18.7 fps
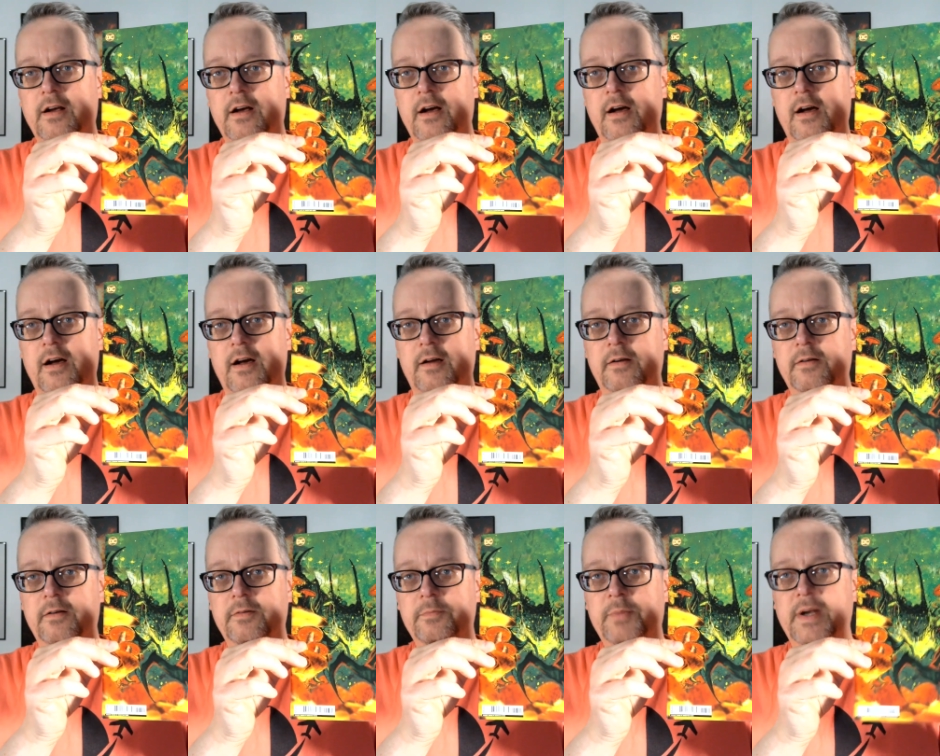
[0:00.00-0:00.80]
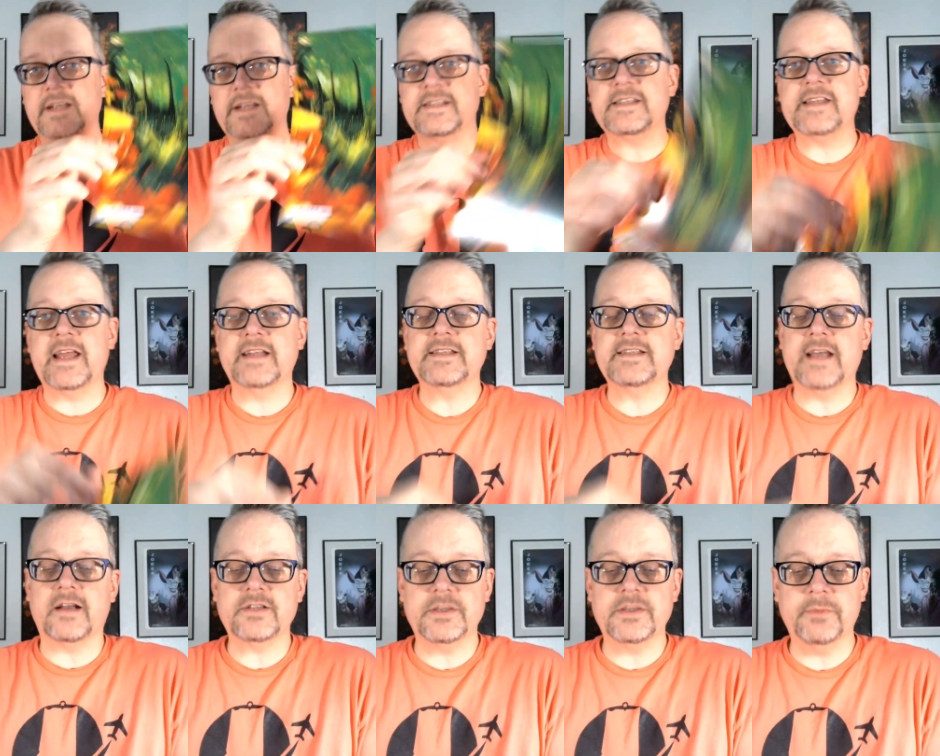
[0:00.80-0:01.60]
uh, but it stands
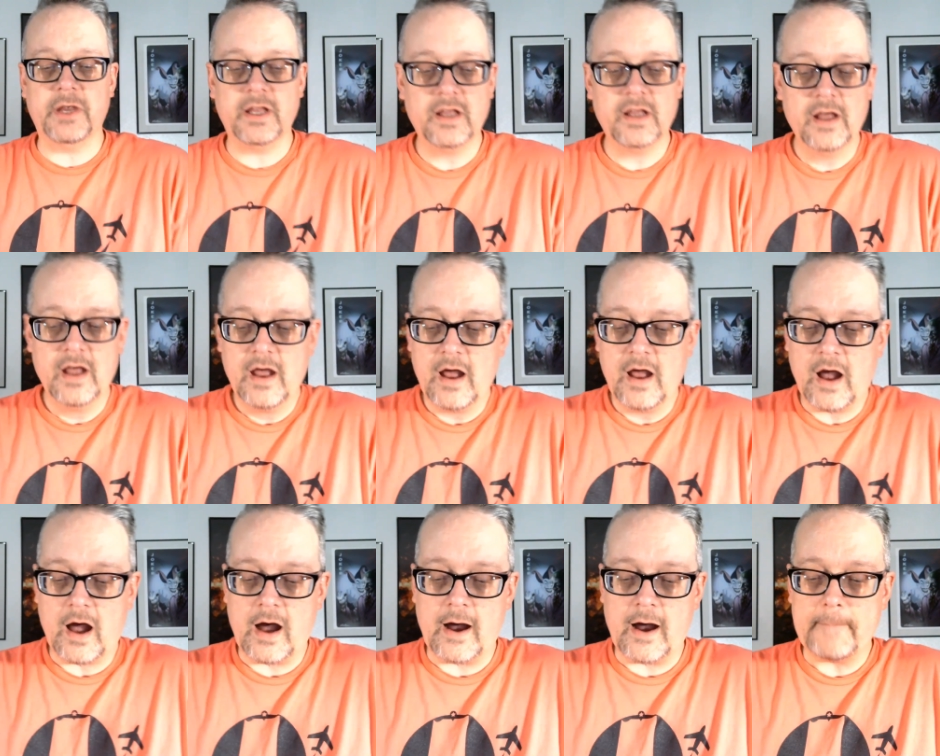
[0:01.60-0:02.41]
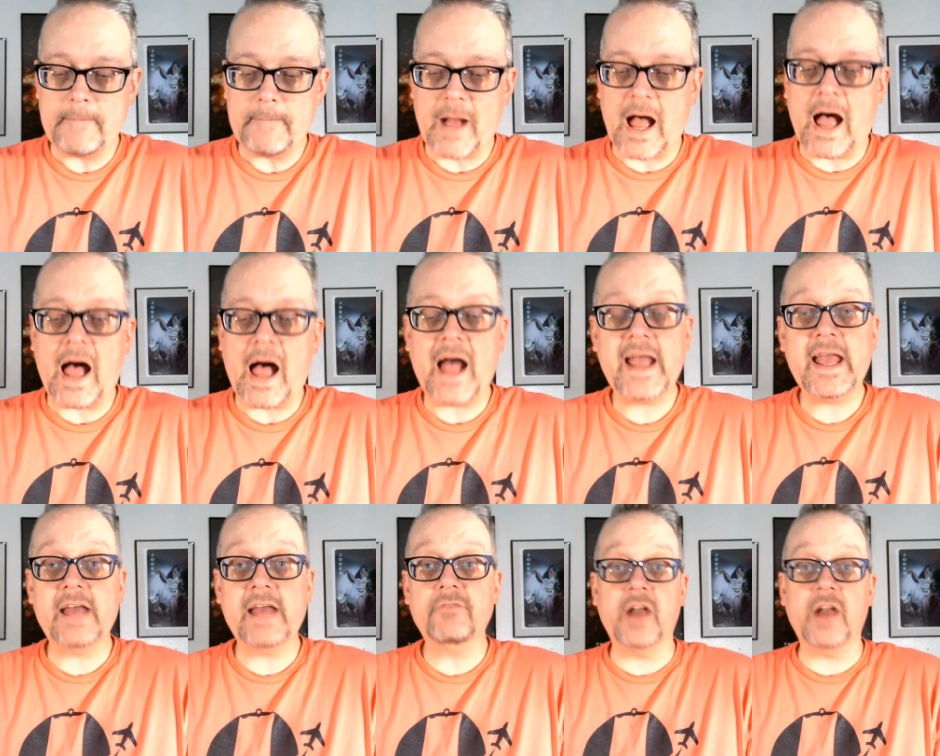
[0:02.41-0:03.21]
out to me. Um, I
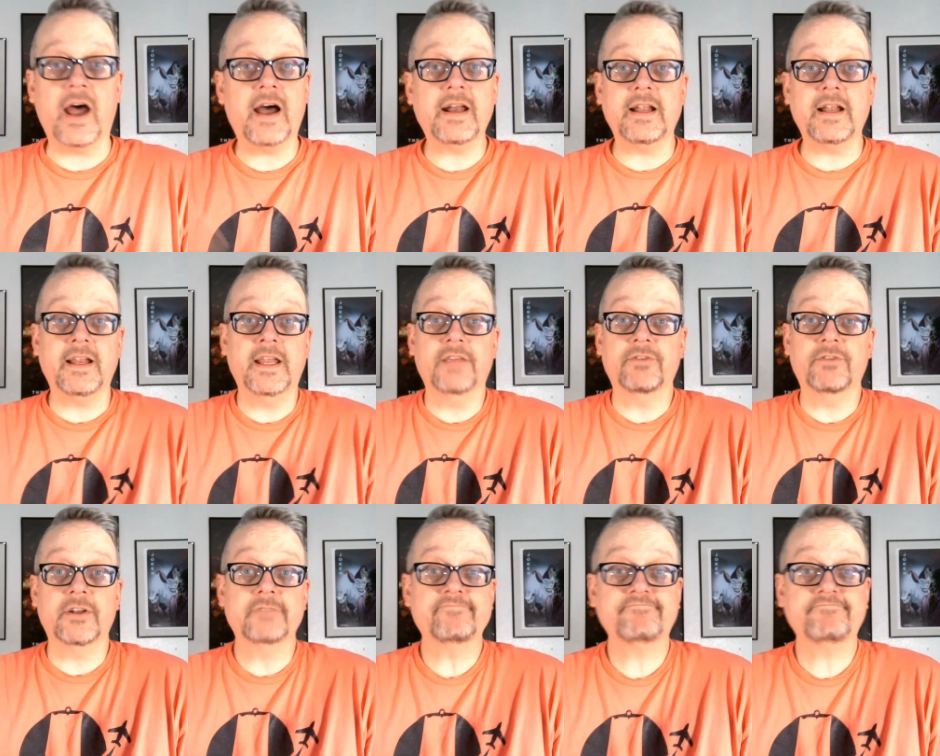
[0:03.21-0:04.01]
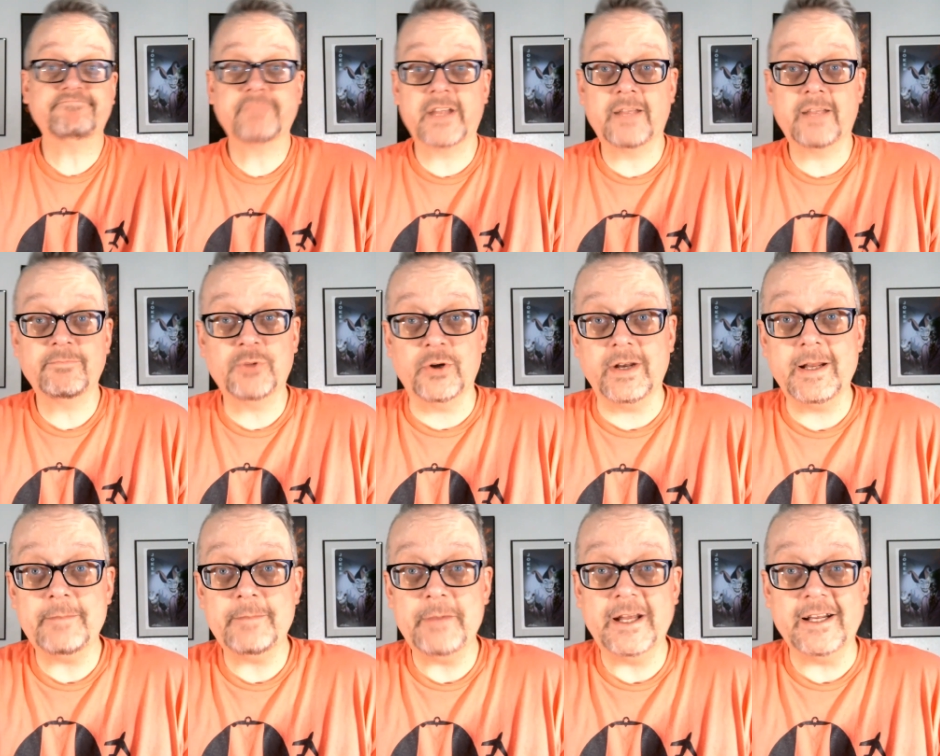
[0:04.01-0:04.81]
have not even, going to
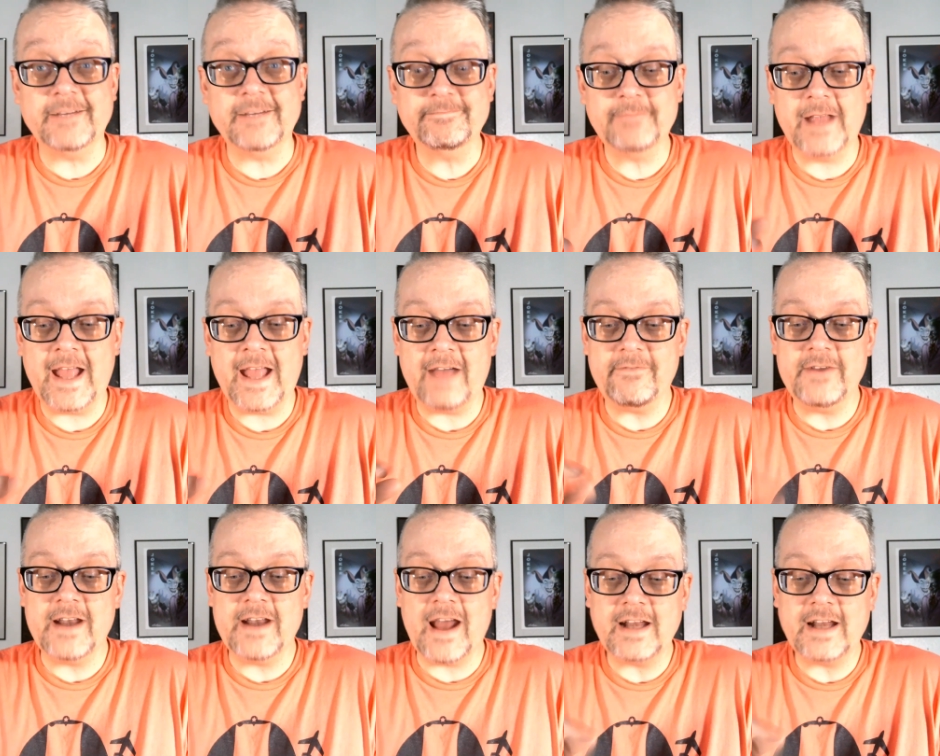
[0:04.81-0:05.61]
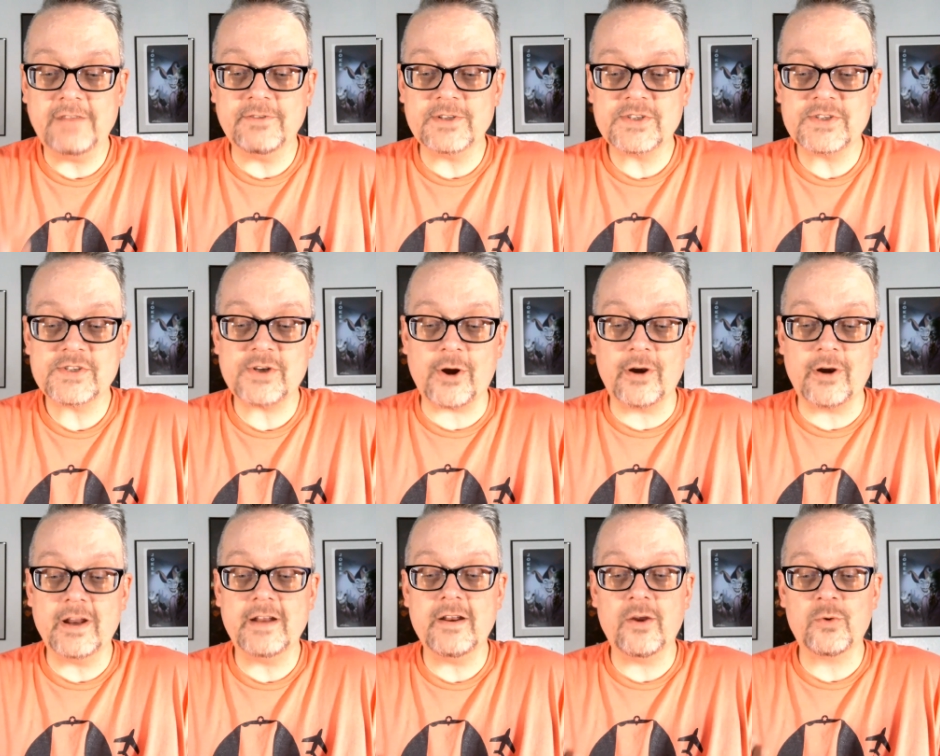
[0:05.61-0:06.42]
admit it, have not even
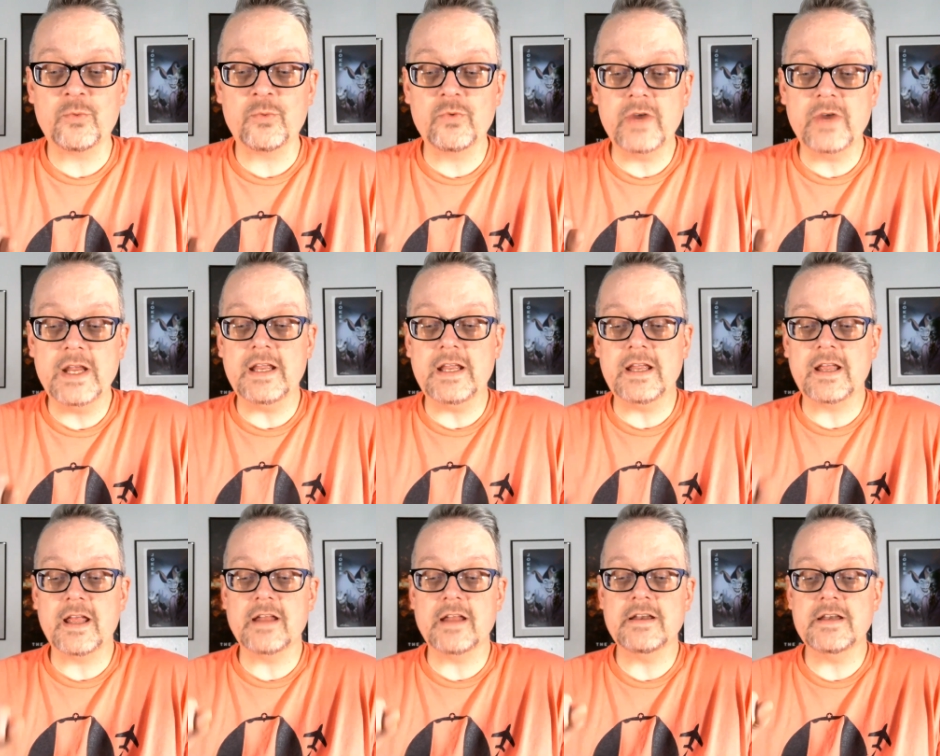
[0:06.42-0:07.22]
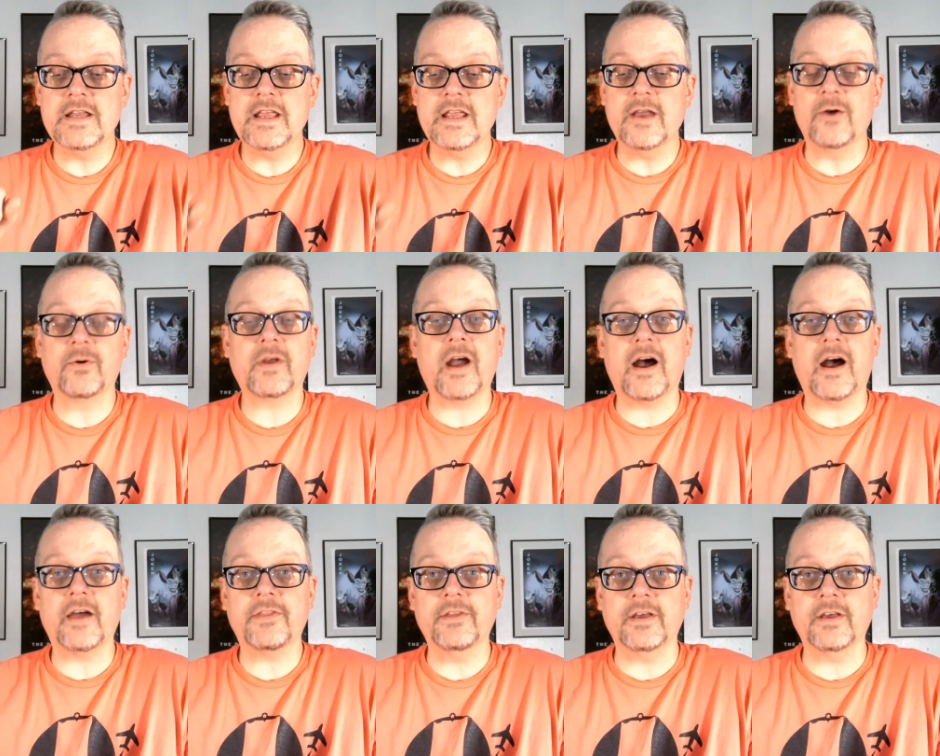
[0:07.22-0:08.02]
started reading Neo
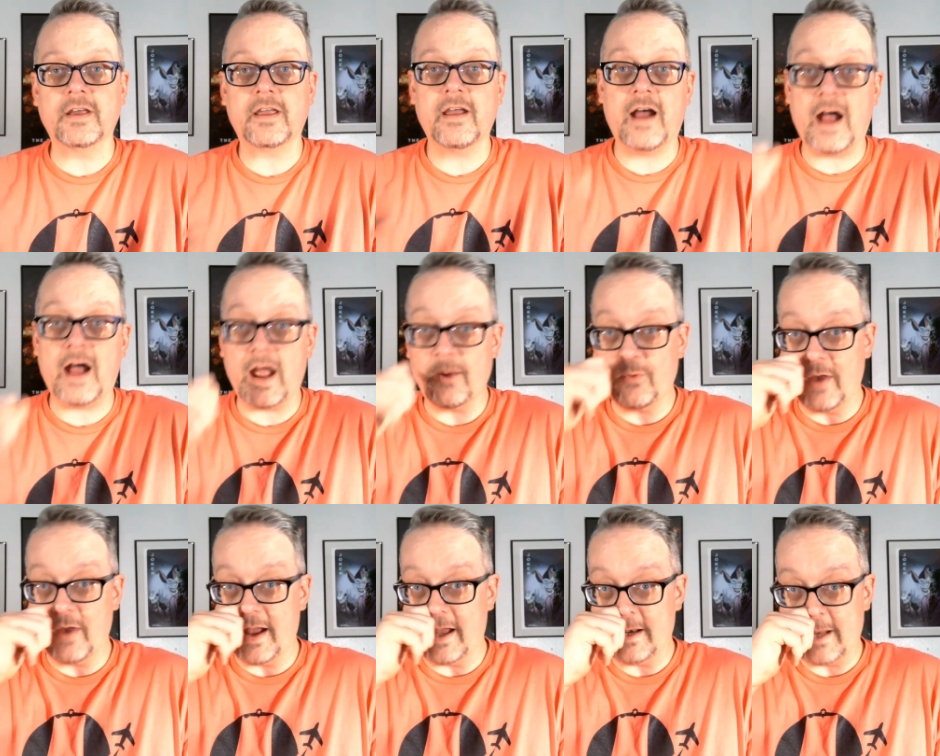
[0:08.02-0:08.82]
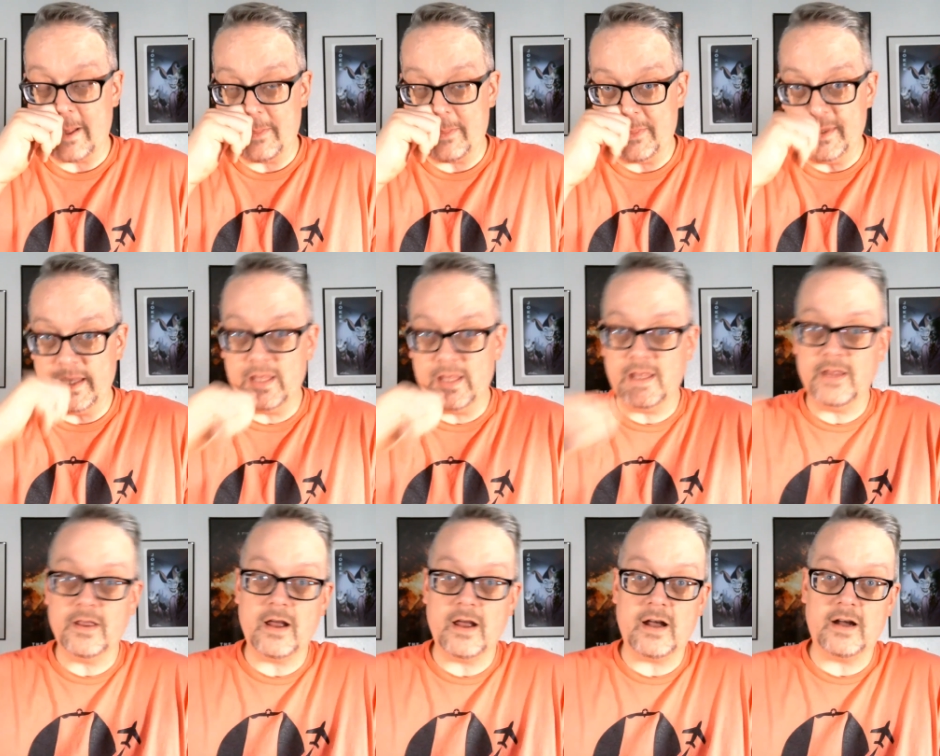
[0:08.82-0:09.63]
Gothic. I read
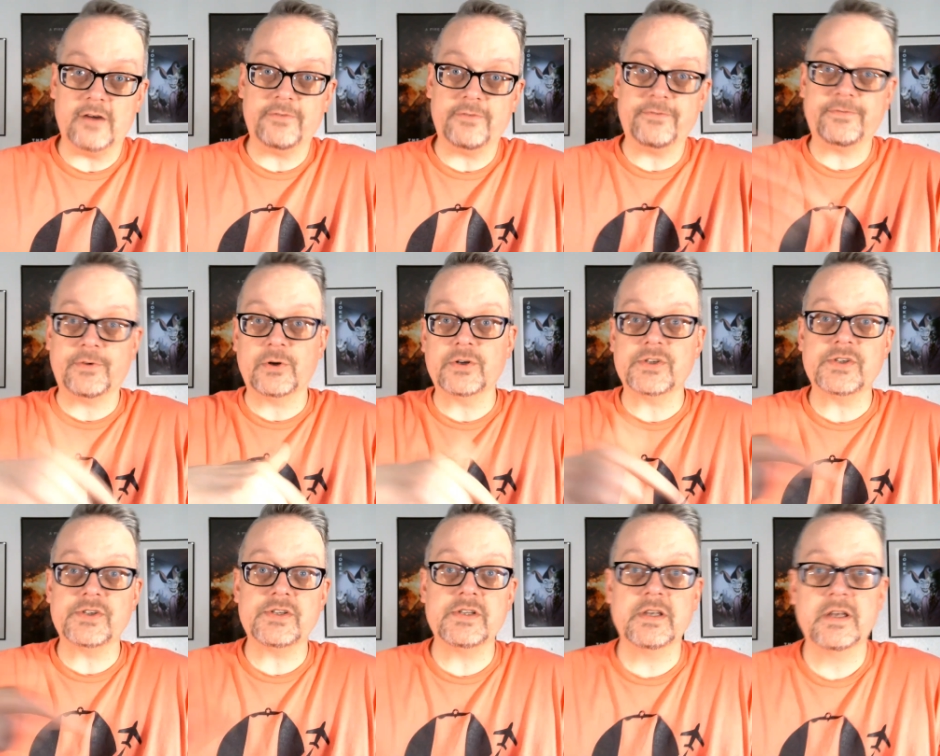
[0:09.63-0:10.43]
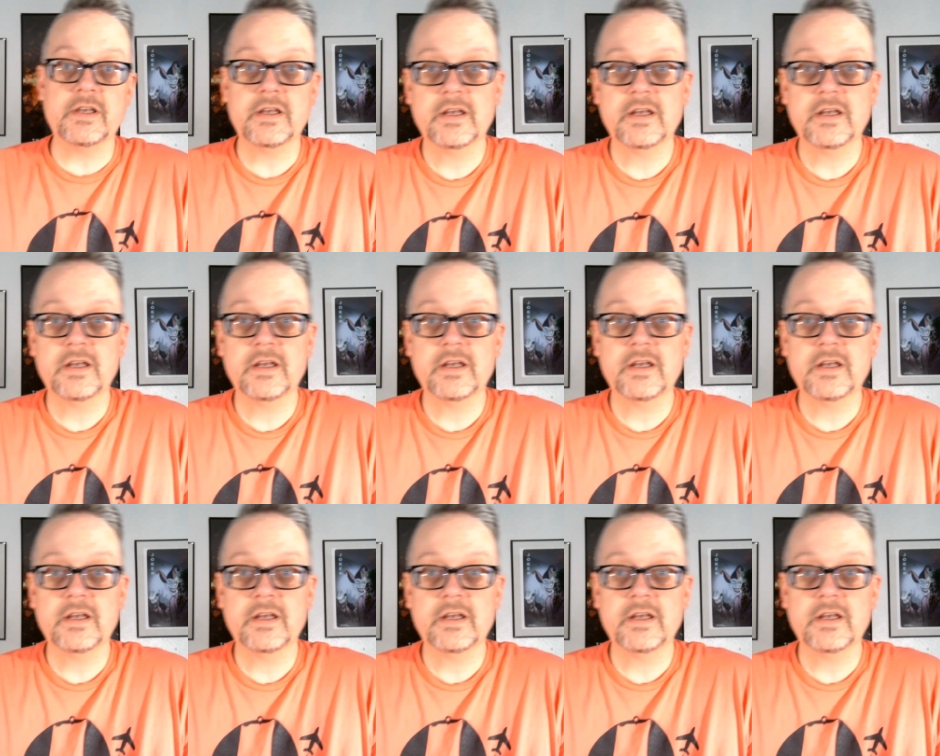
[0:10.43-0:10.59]
the uh, first